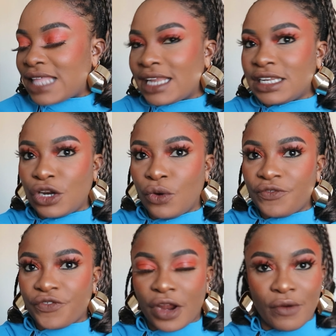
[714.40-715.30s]

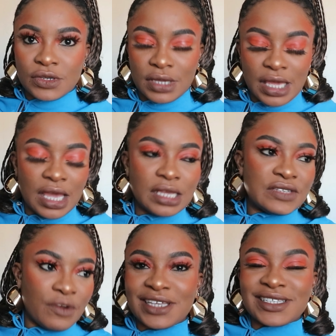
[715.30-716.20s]
standalone fragrance.
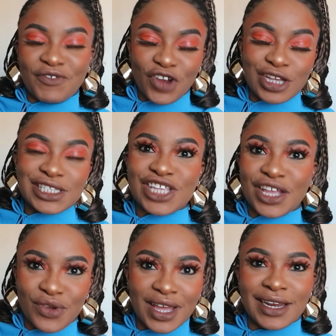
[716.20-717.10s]
Okay, these are fragrances
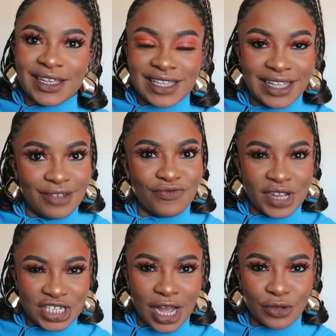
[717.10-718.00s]
that you can easily
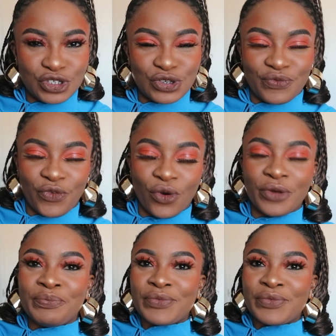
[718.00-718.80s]
reach out for.